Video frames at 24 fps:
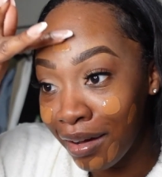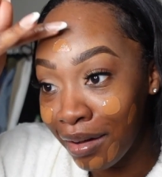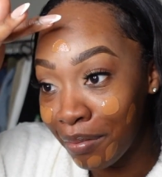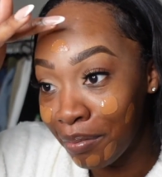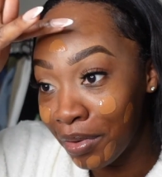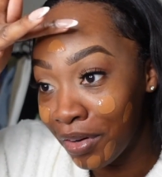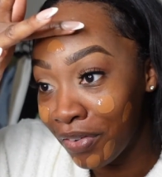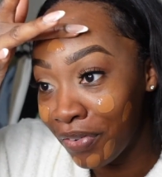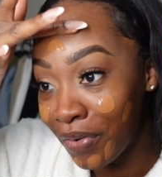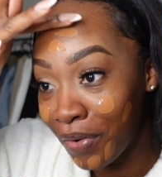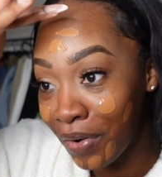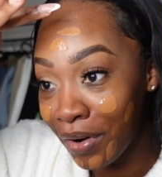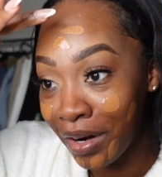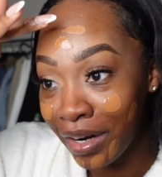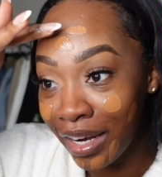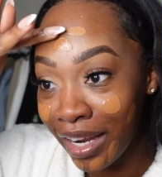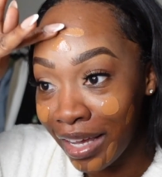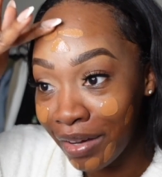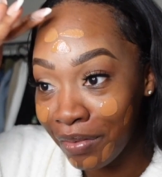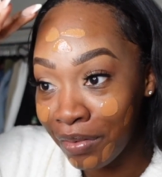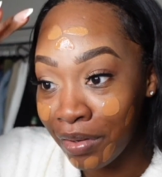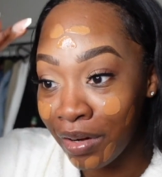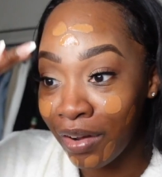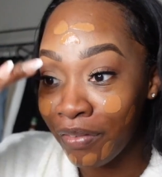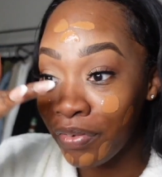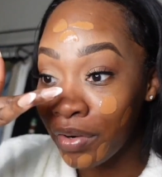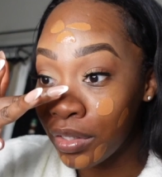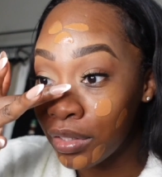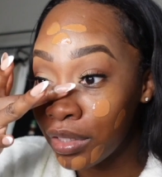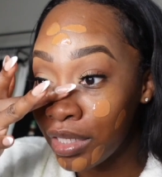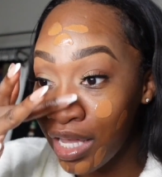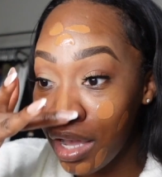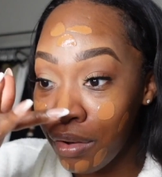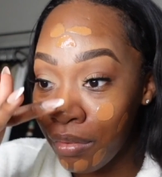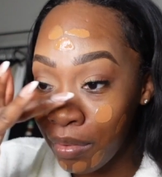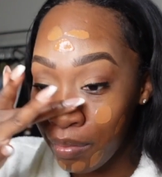before, like when I first
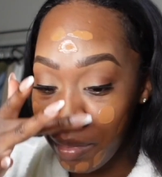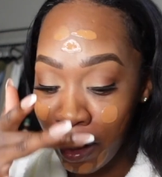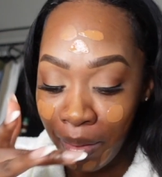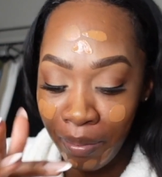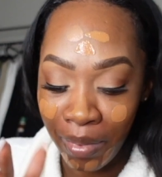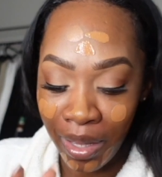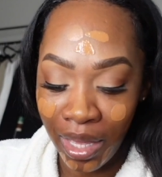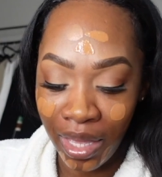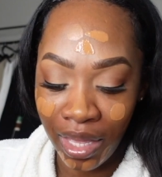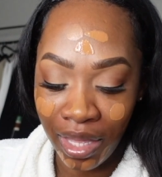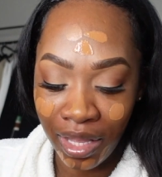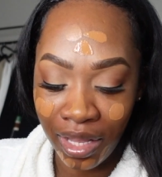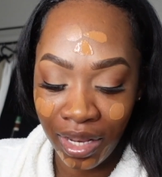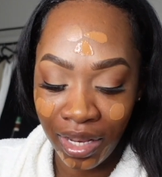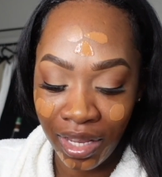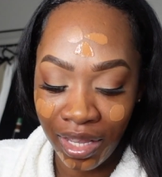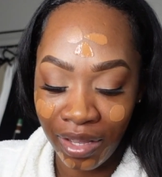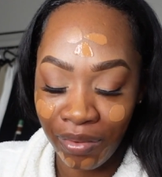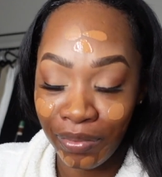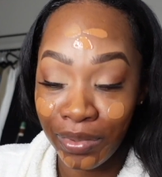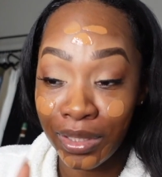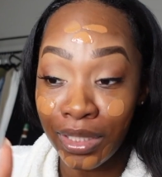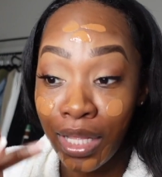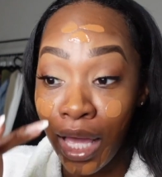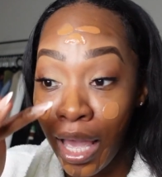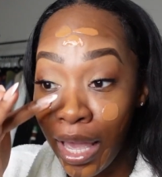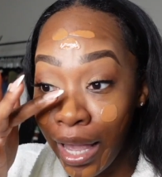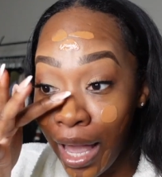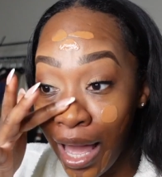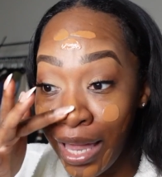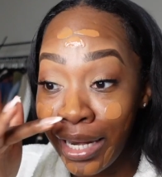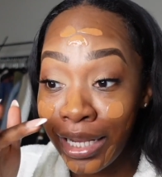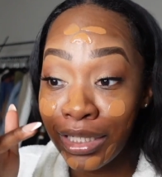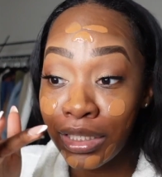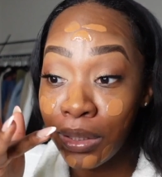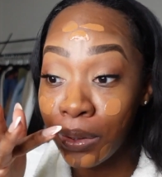got with my man, I was like,
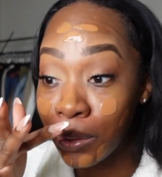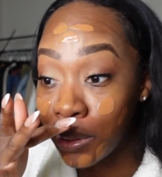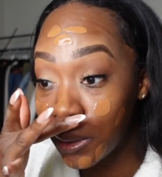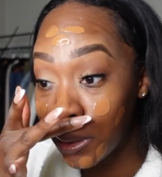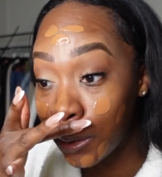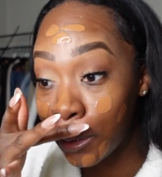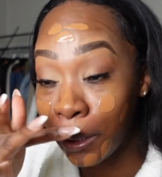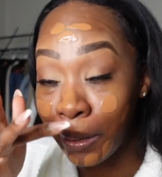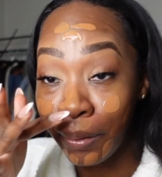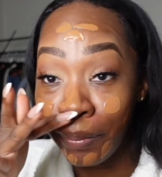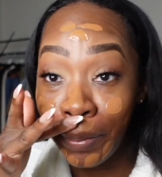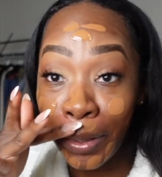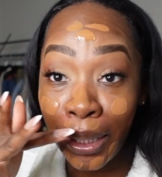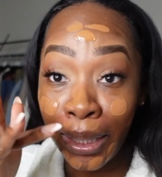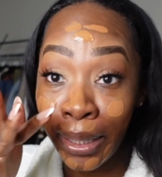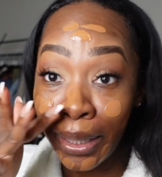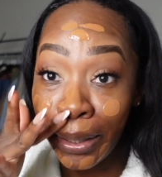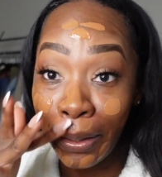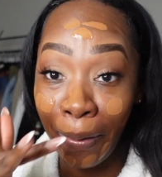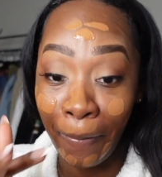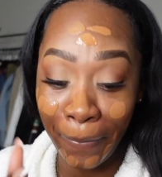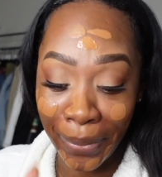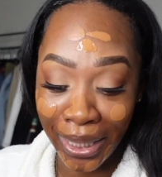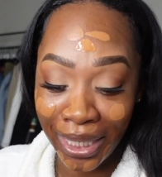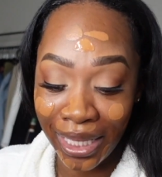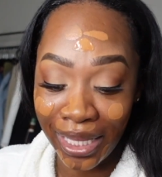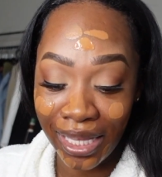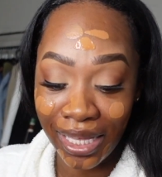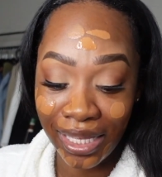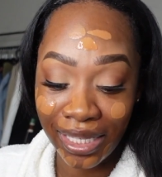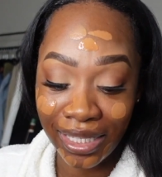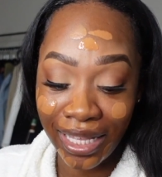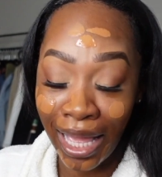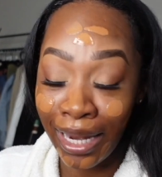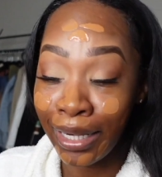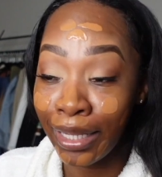I need your sister to meet him
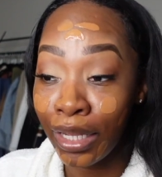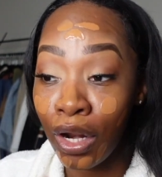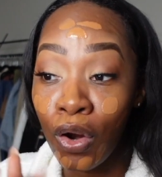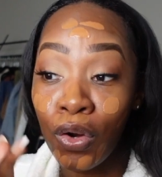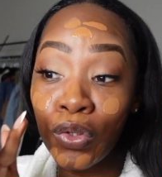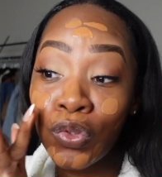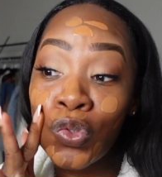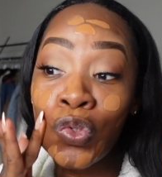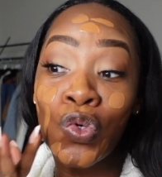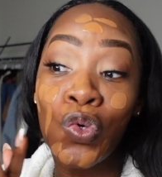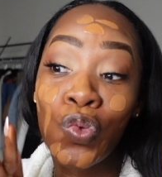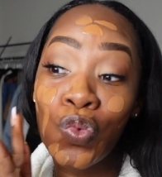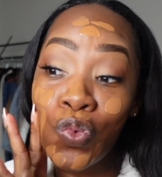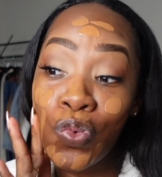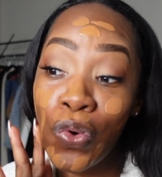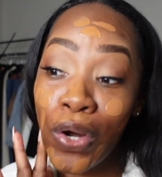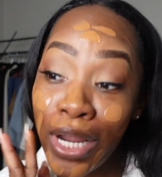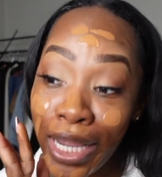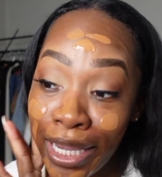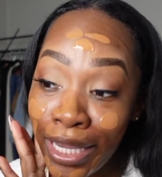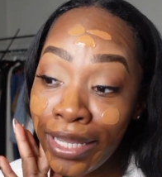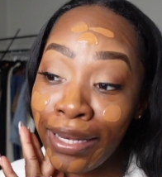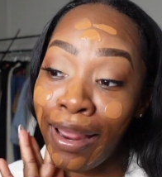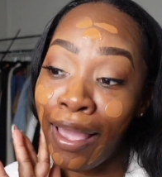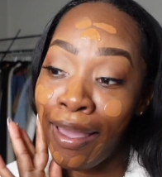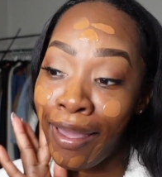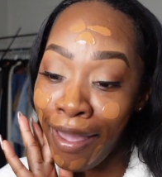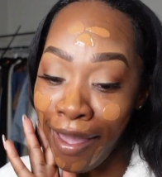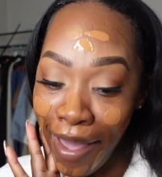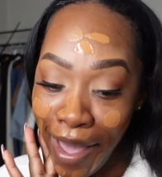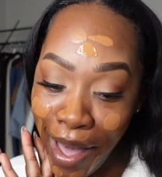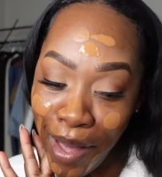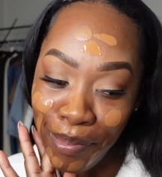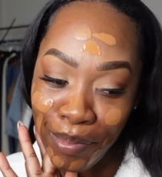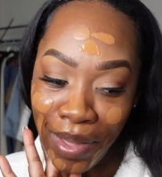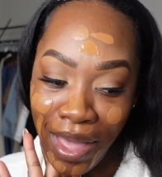because I need her to read
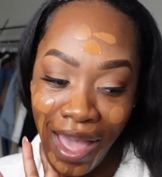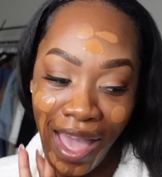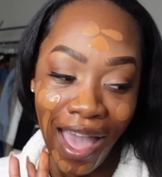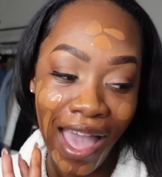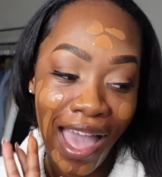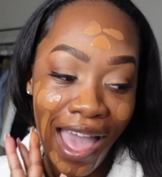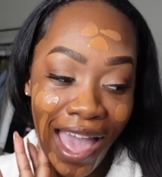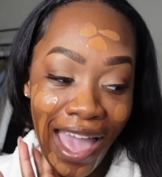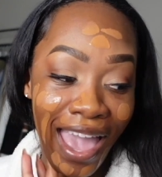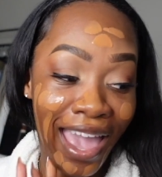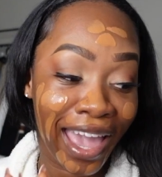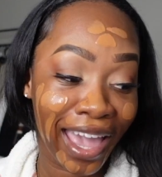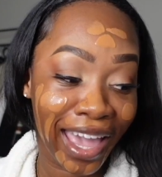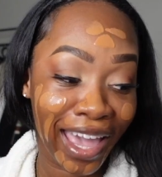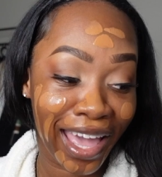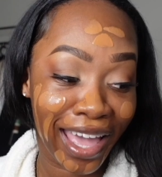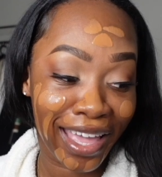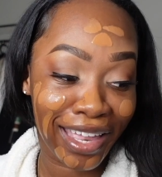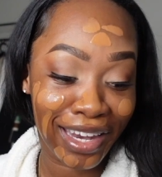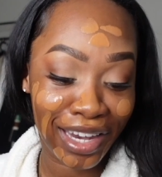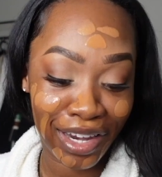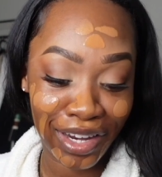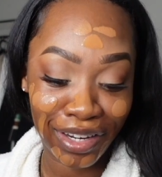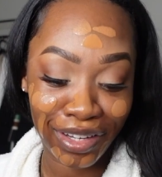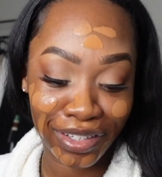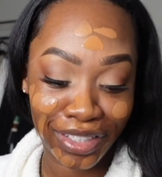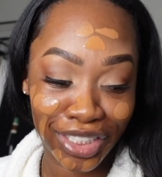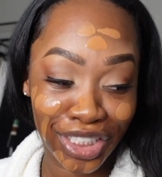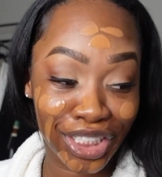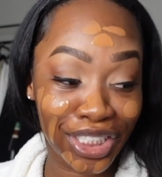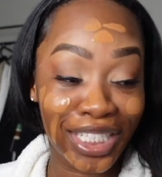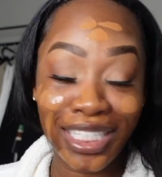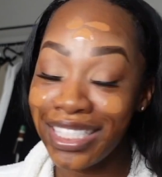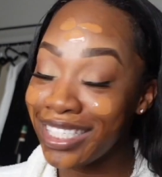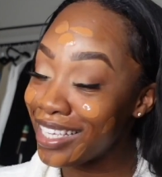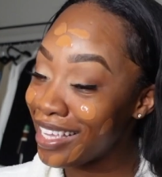him, and
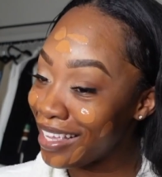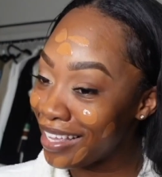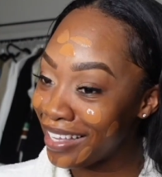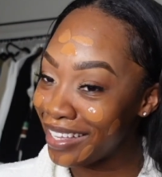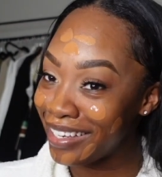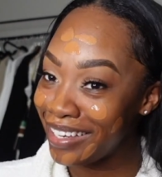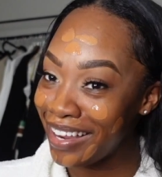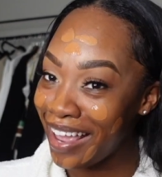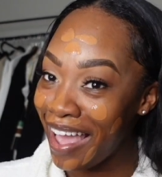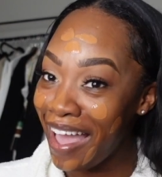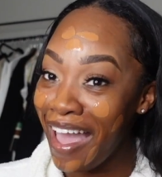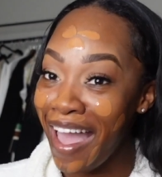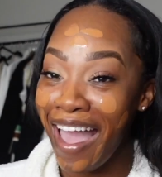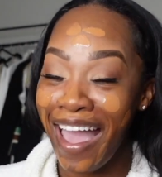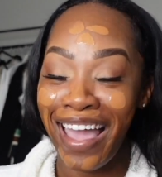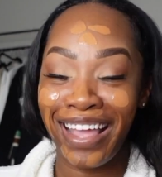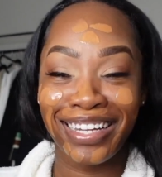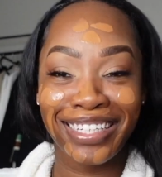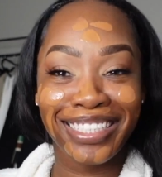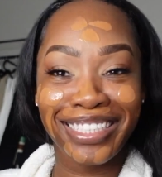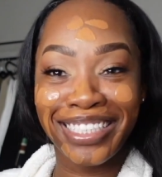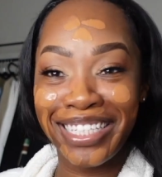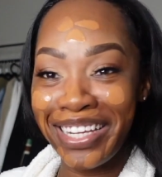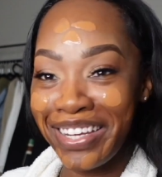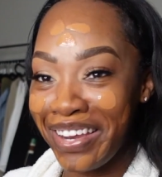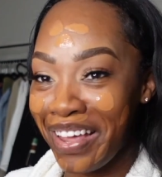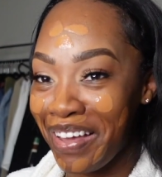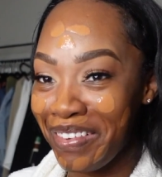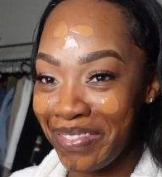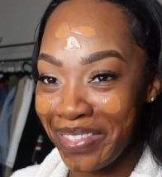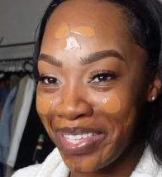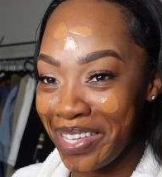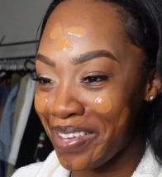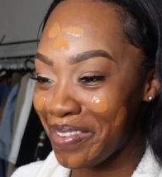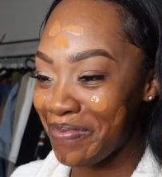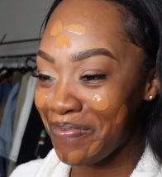she did, and she
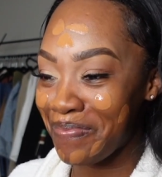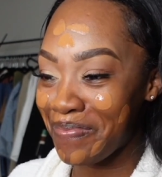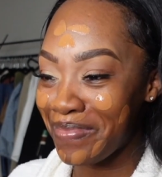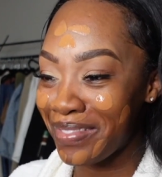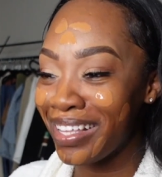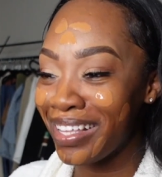loves him.